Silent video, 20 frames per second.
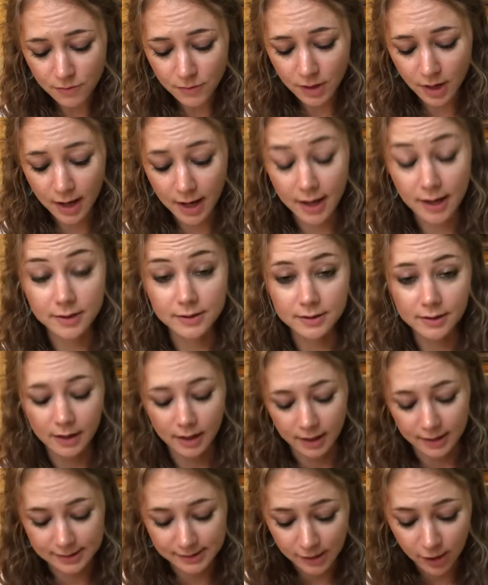and
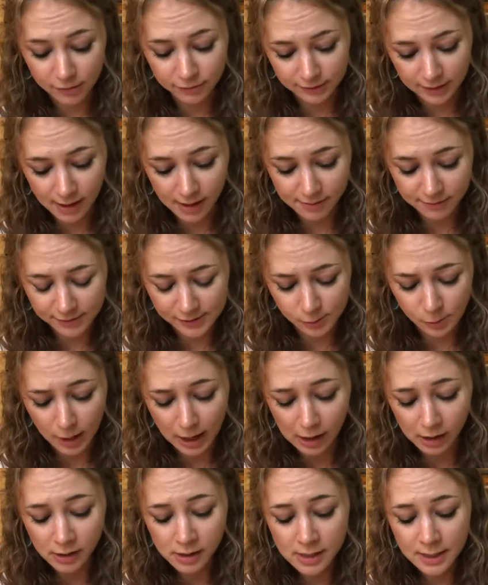self-love as
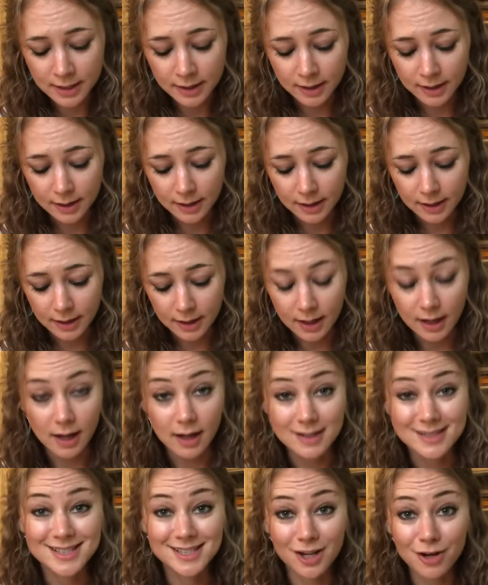well.
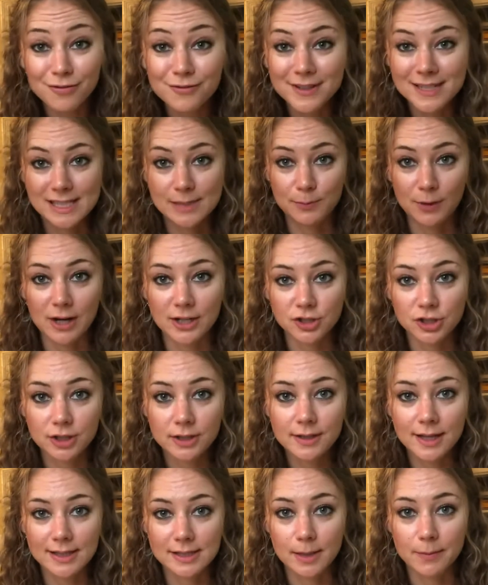
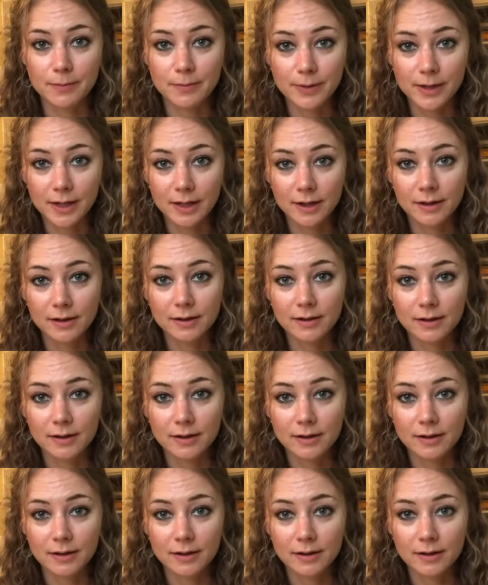Self-expression, that's a big